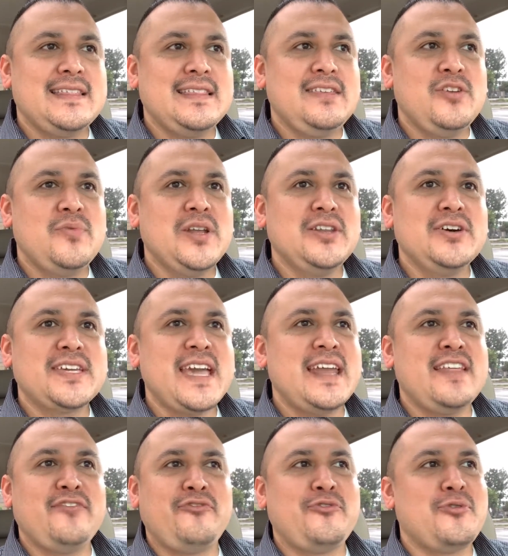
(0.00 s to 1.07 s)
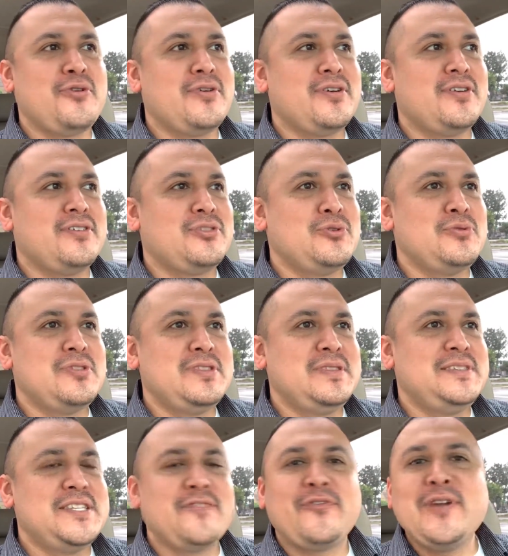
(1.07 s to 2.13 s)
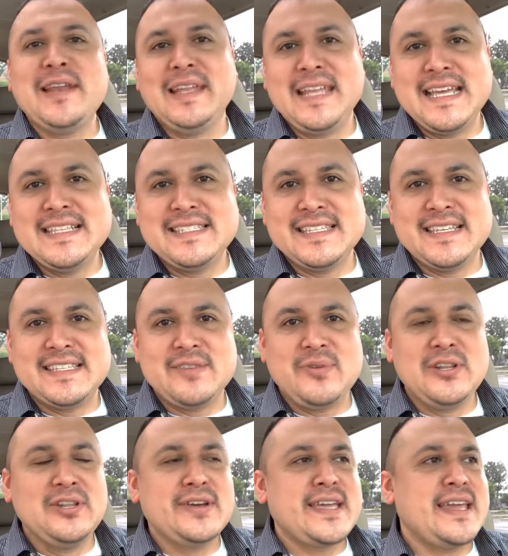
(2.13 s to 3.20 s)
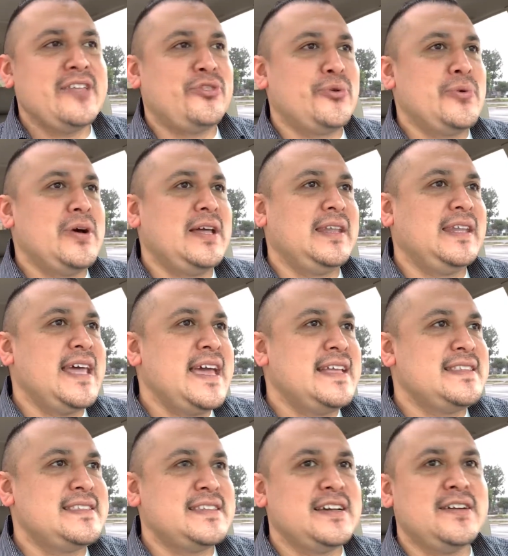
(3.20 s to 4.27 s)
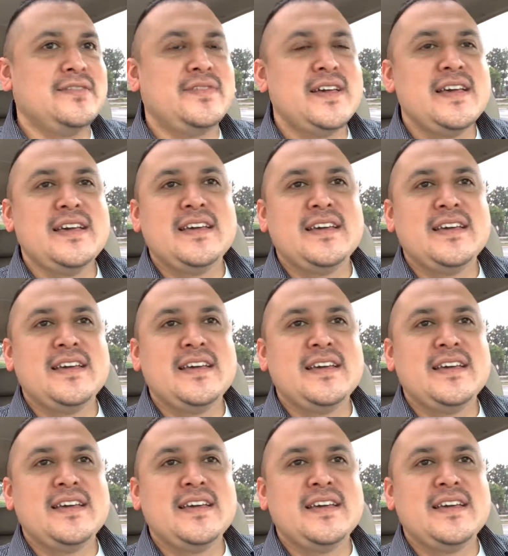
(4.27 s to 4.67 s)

you know we look at it for through different lenses and we look at it through a lens of